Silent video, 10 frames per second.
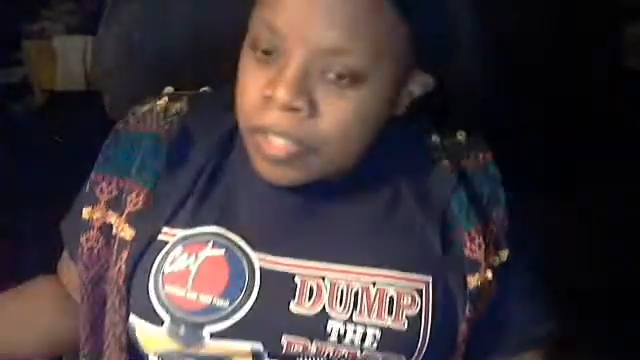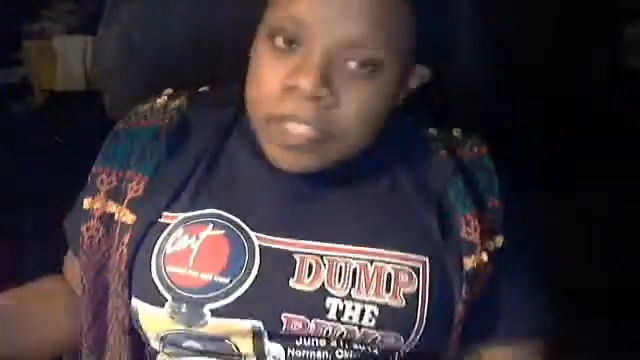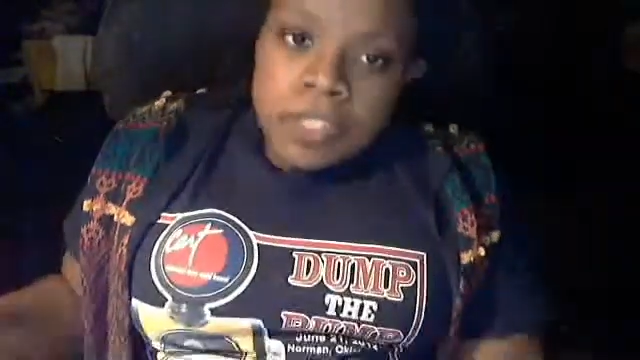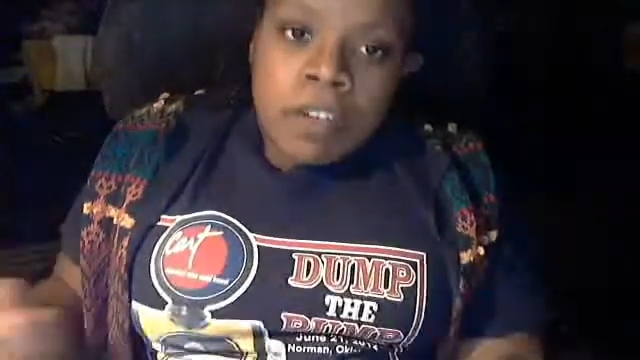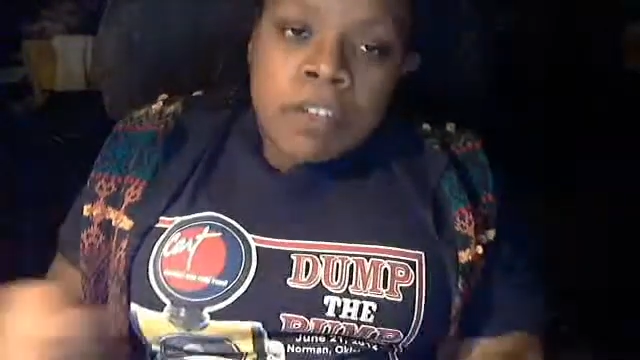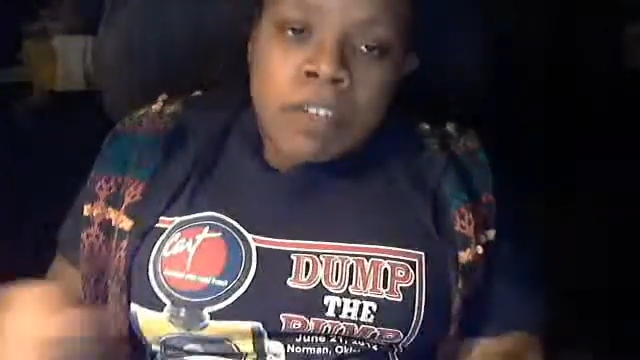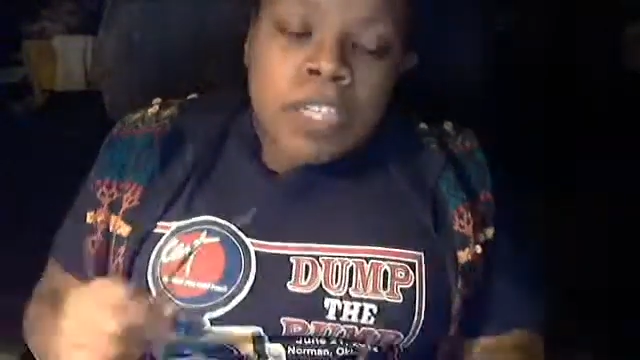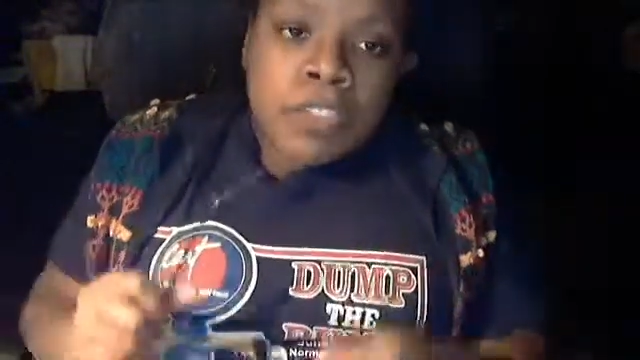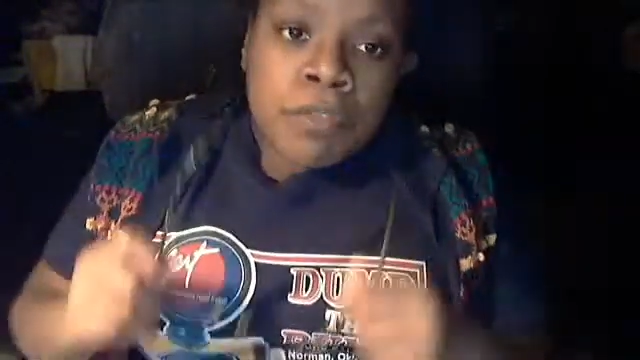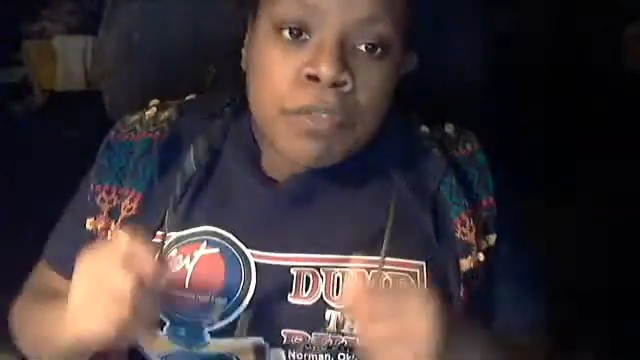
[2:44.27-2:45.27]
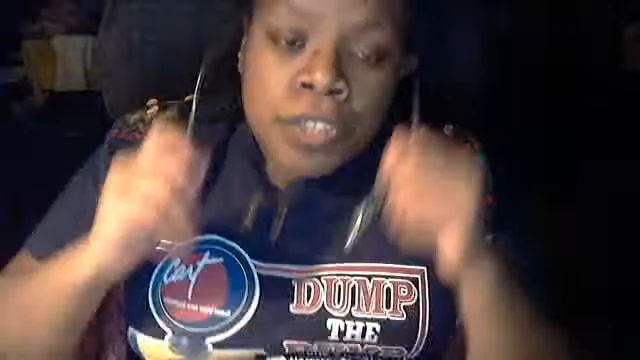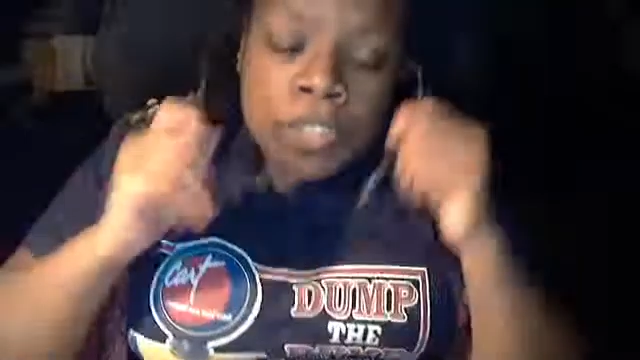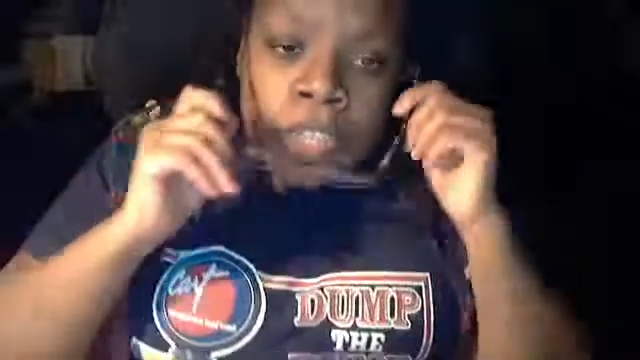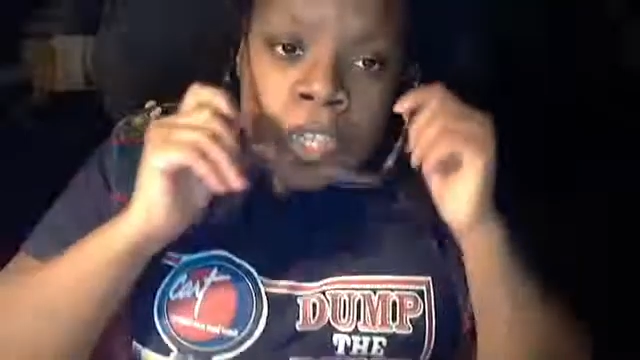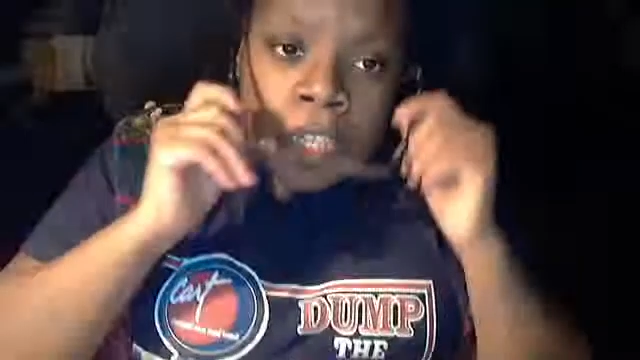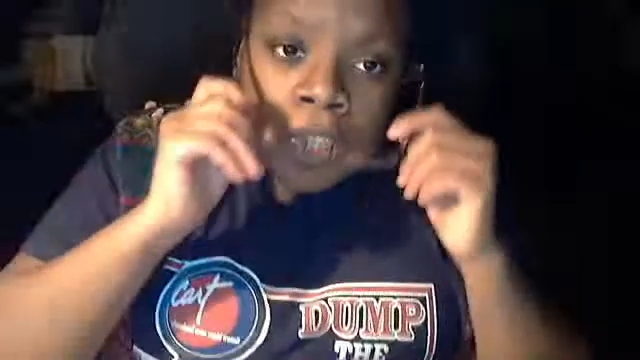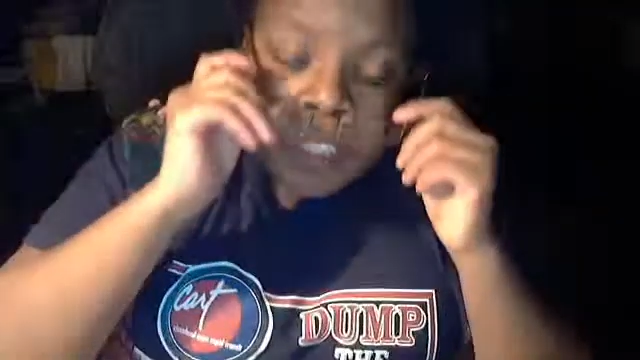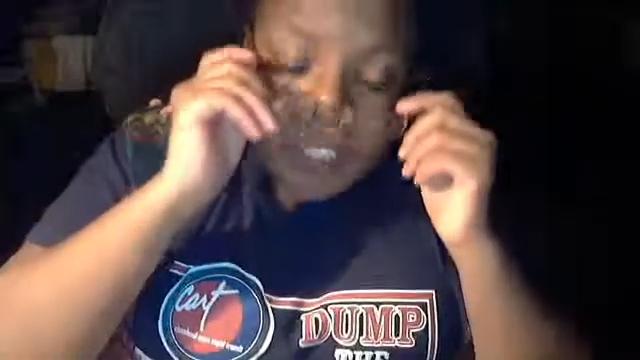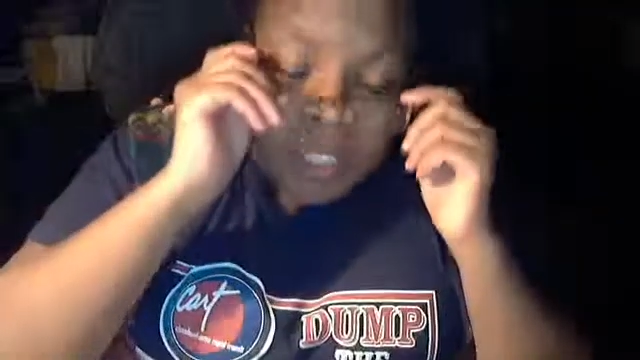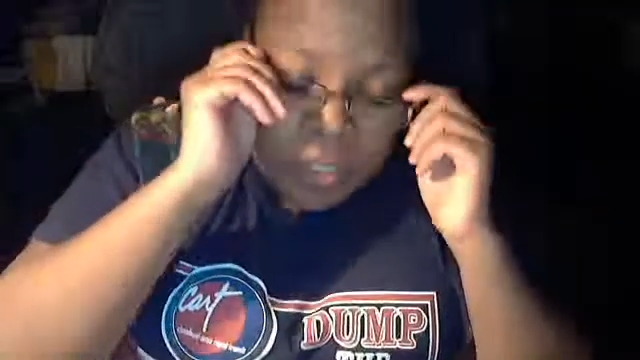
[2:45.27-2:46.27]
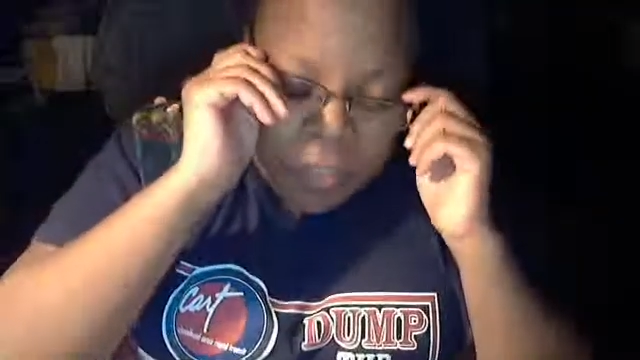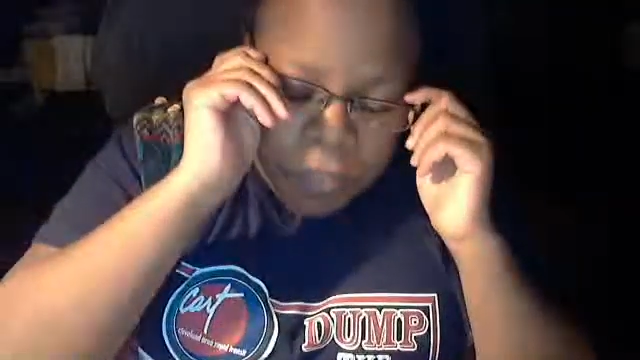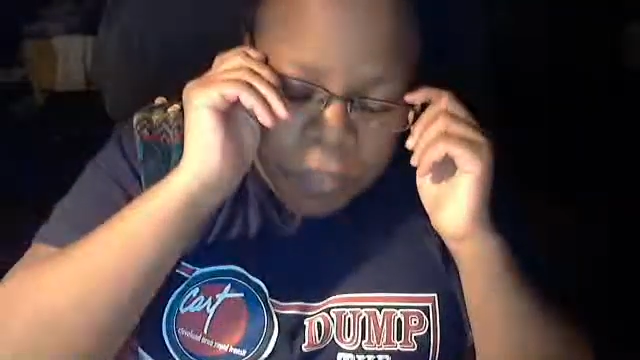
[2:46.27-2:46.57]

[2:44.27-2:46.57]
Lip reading: that's the only thing I can give,